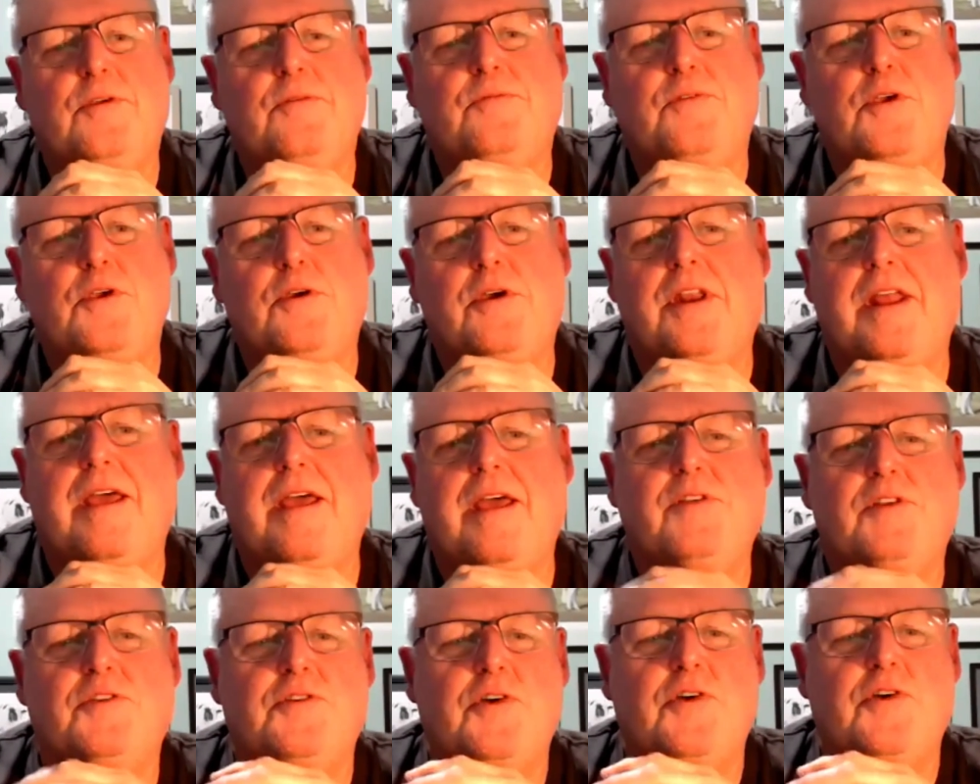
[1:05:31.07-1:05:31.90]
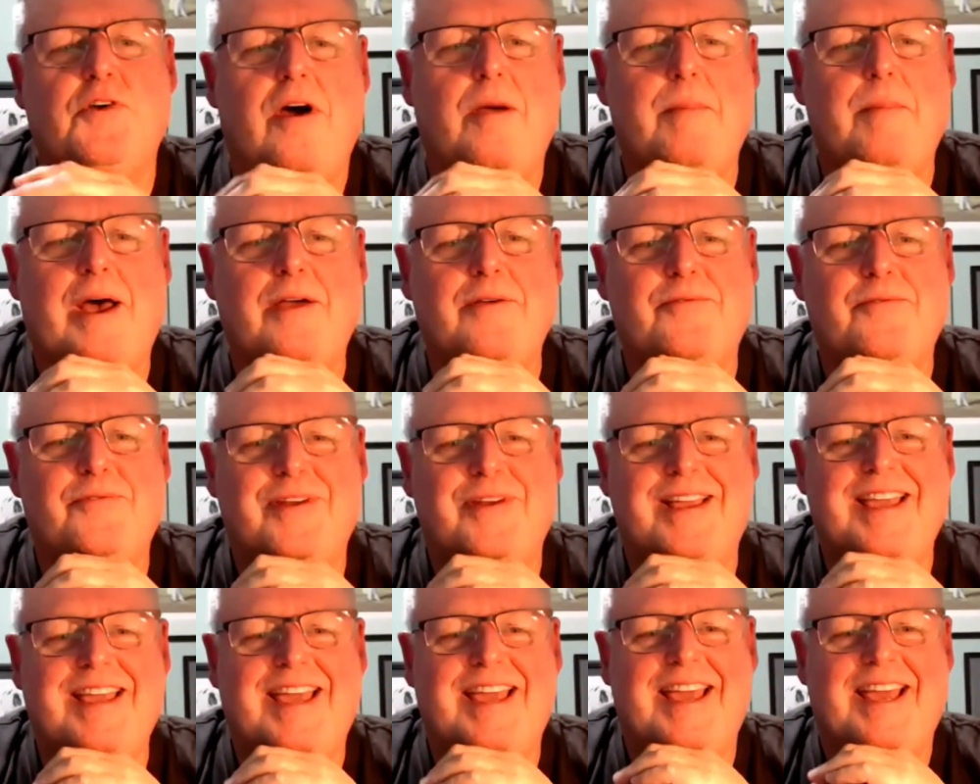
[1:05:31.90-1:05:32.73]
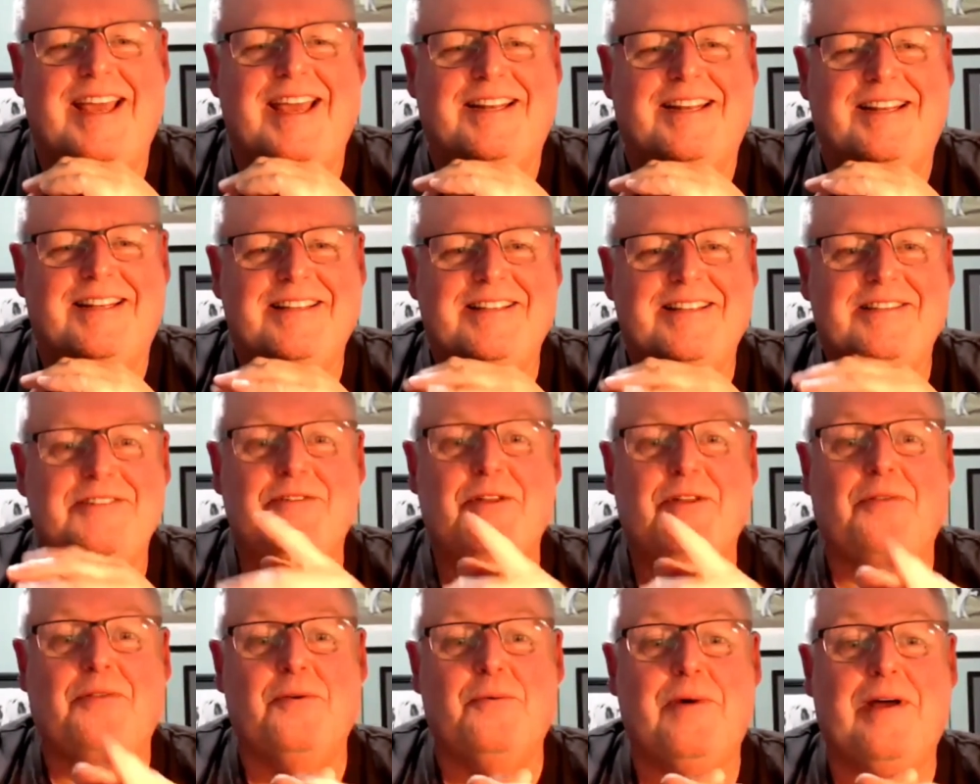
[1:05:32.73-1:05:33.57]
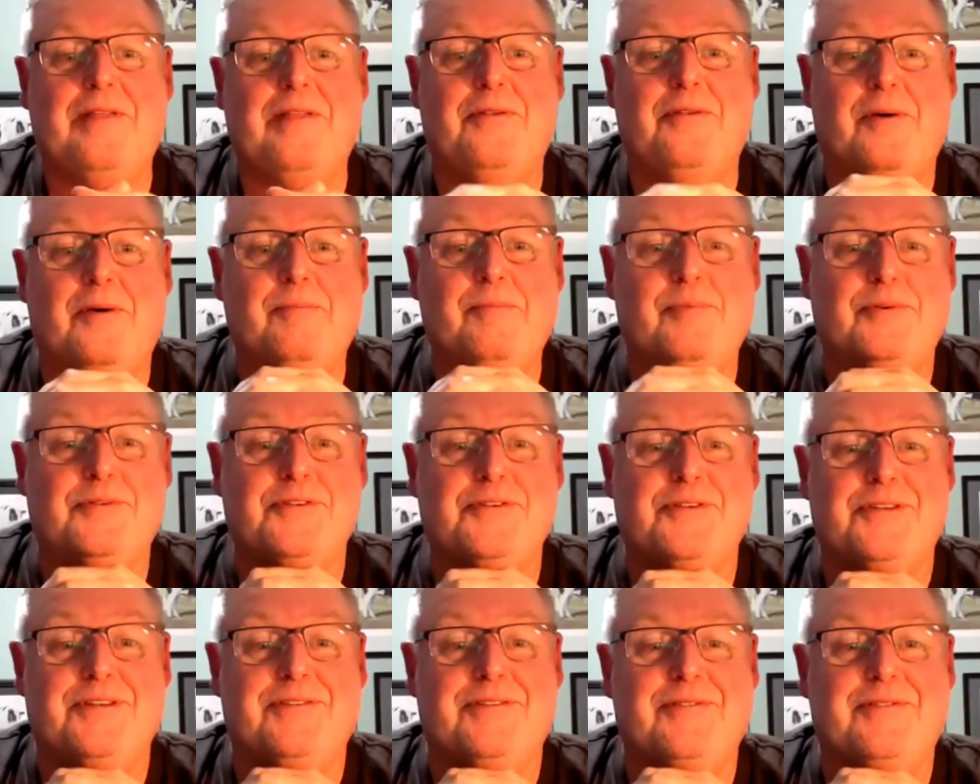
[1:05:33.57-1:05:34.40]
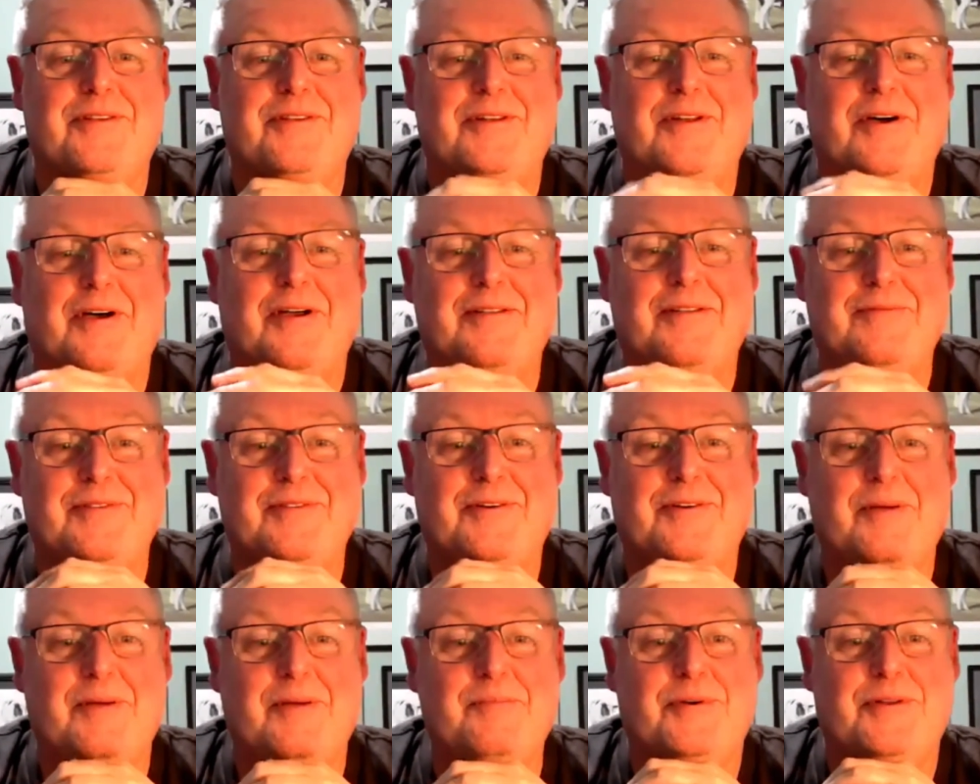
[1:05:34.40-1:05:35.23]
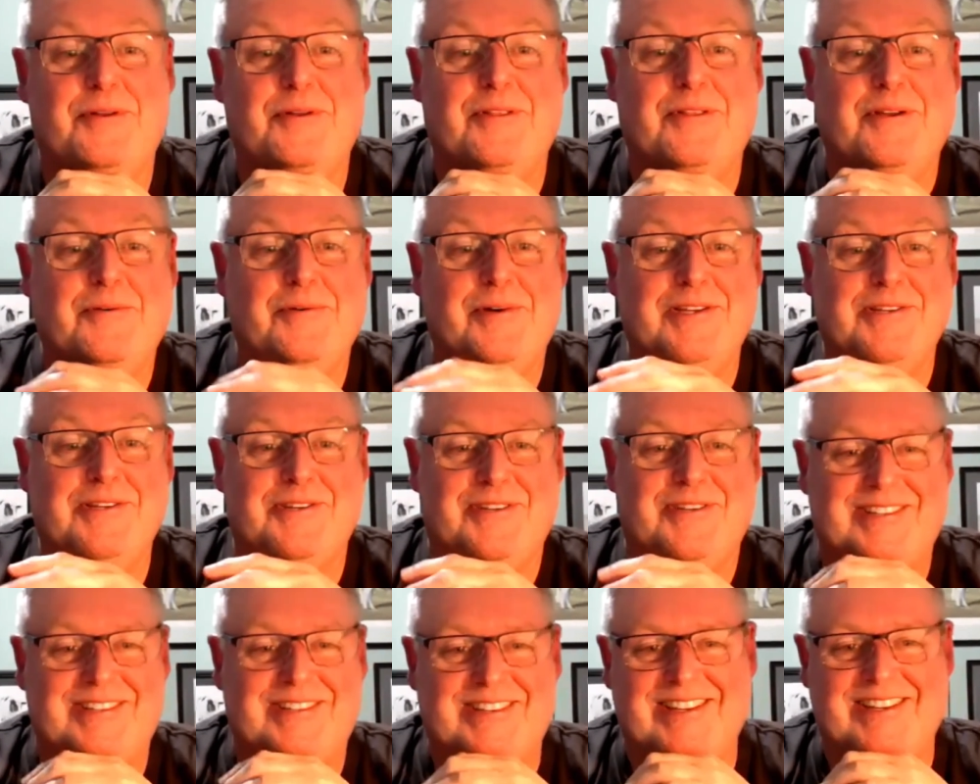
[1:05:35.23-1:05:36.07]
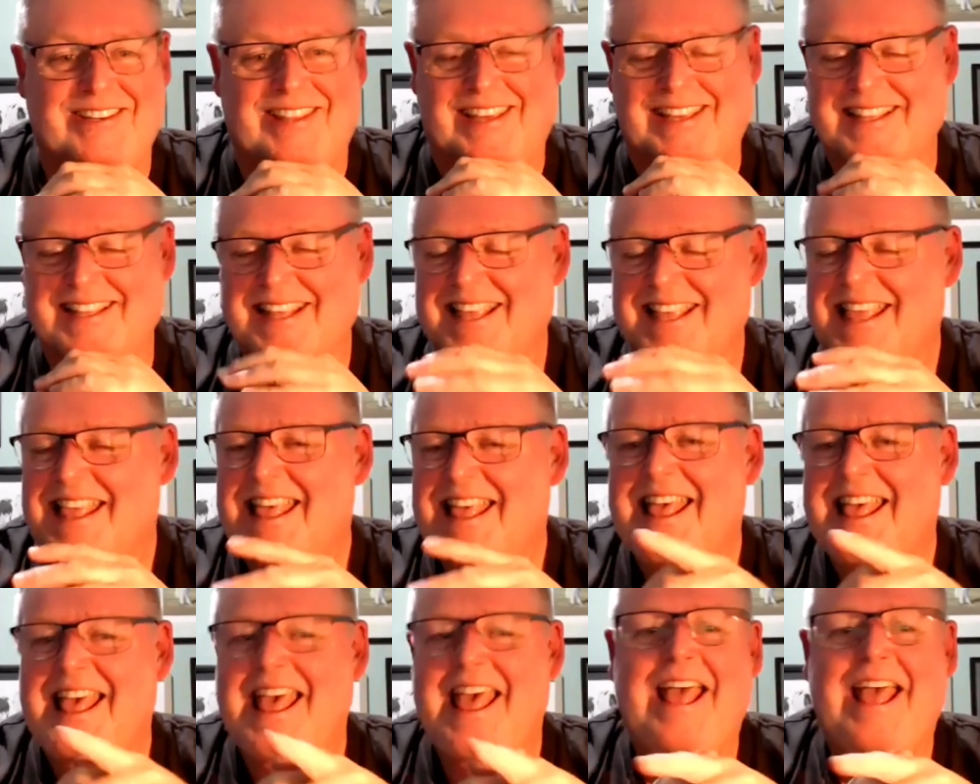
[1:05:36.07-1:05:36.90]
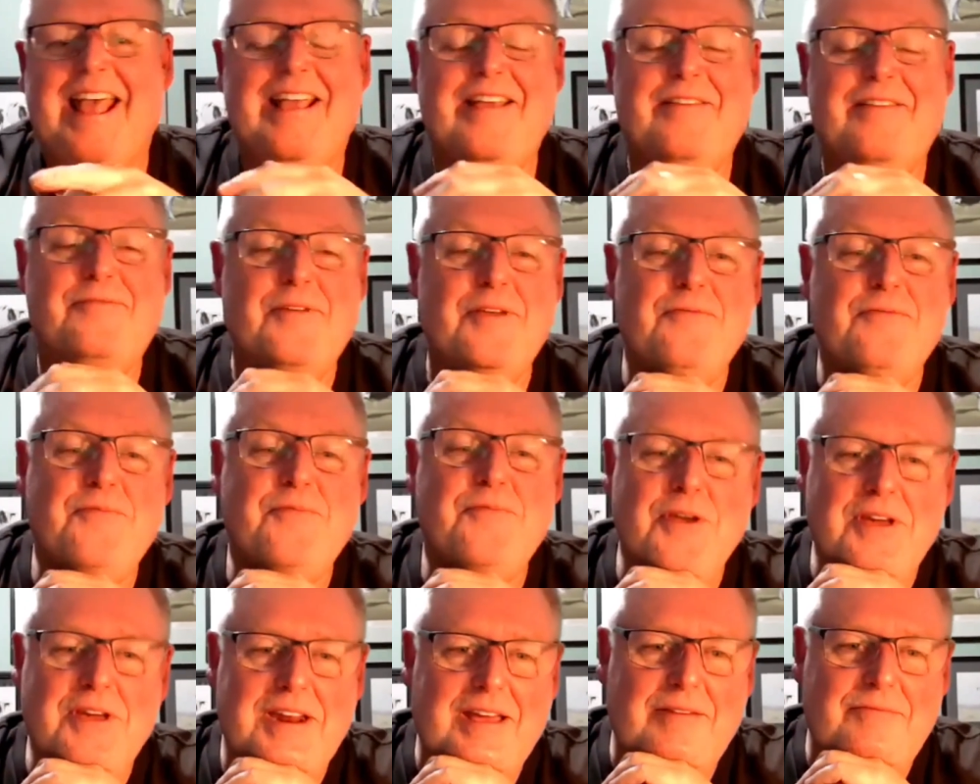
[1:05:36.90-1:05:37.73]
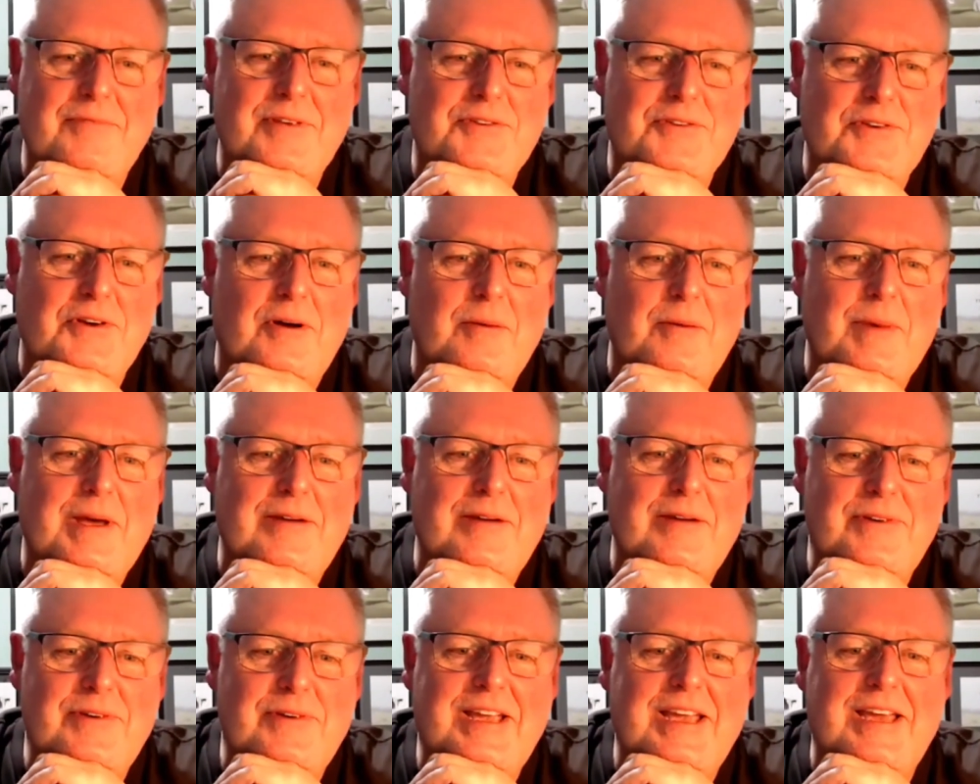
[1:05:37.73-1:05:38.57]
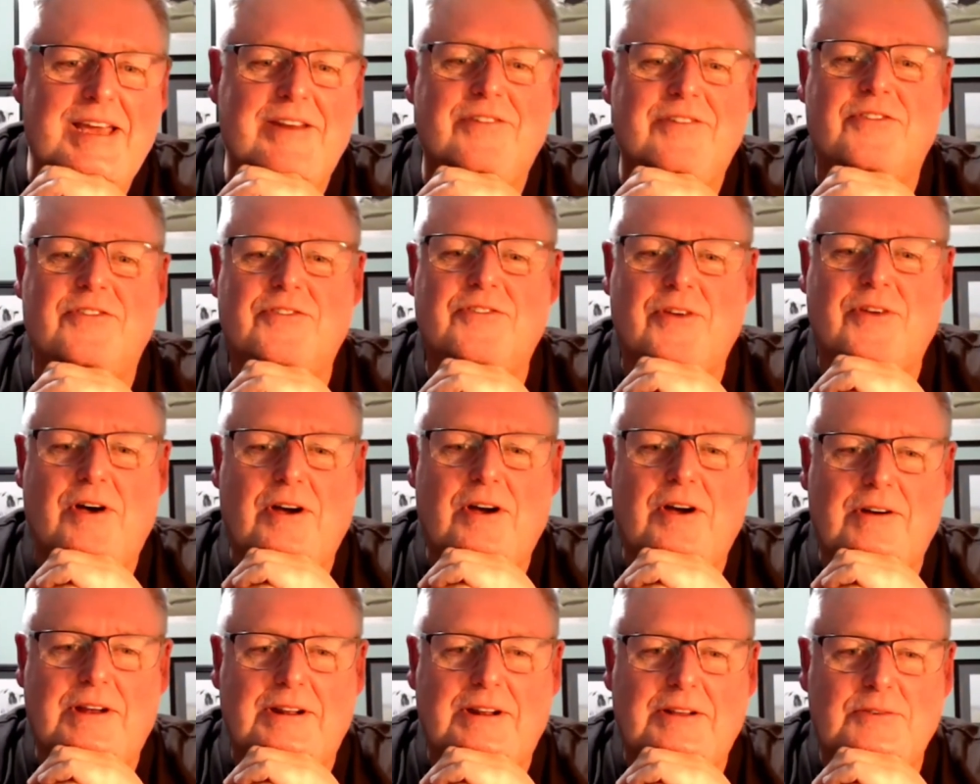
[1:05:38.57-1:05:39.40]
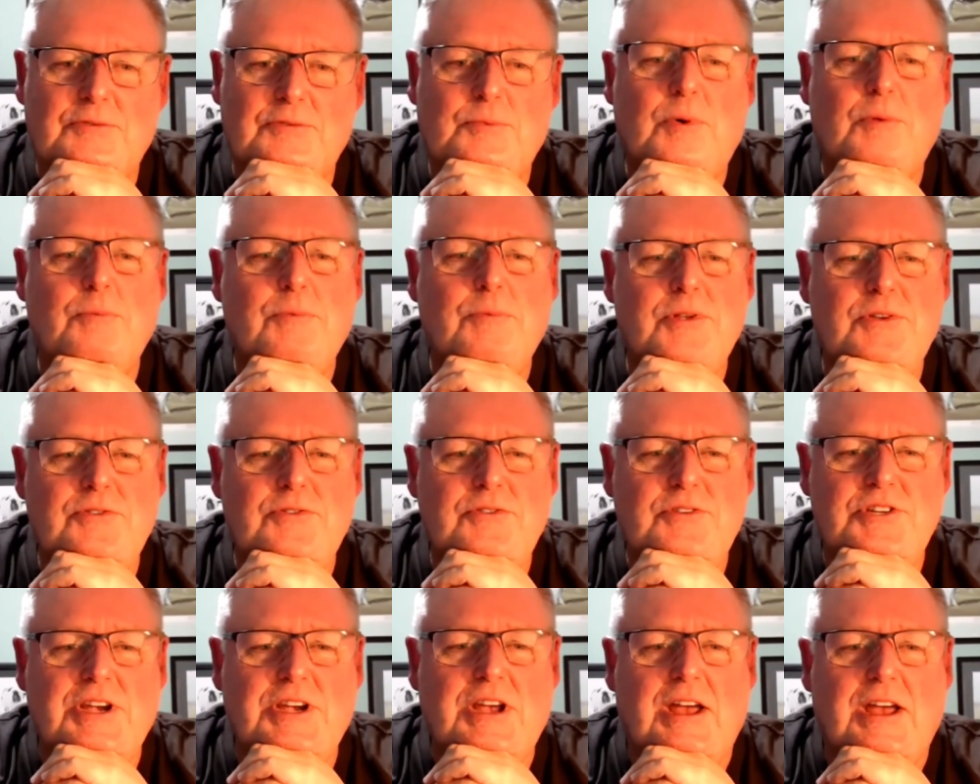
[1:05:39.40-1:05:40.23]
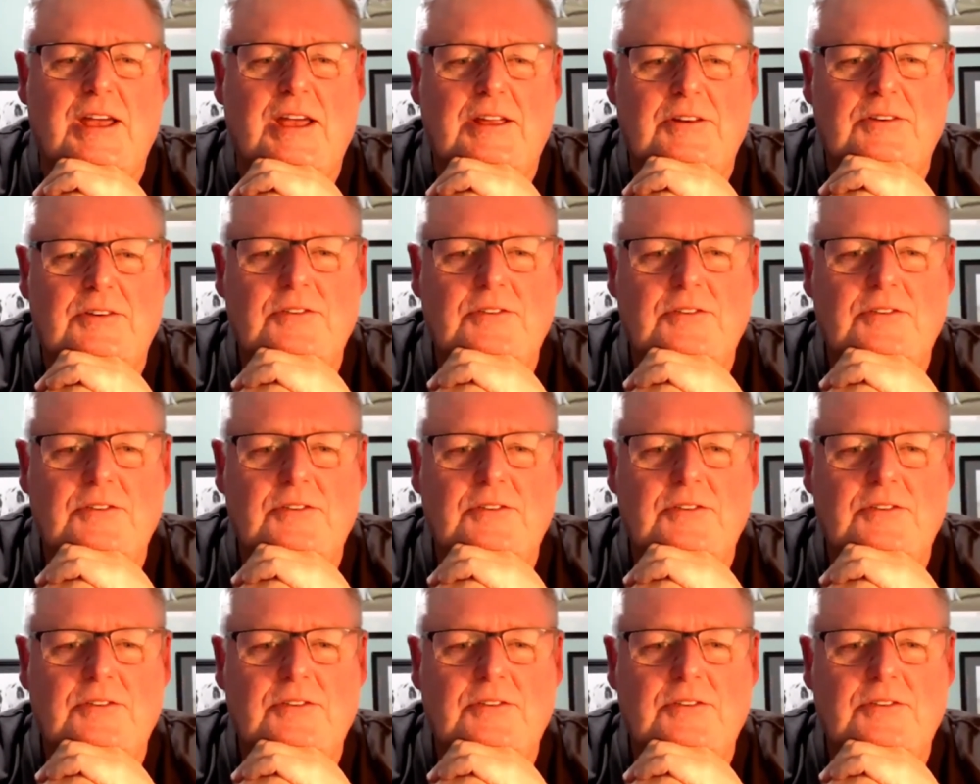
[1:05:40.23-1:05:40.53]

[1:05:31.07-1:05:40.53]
you could have your time over again, this is not the one that I put in the questions either. If you could have your time over again as a sire analyst, what would you change?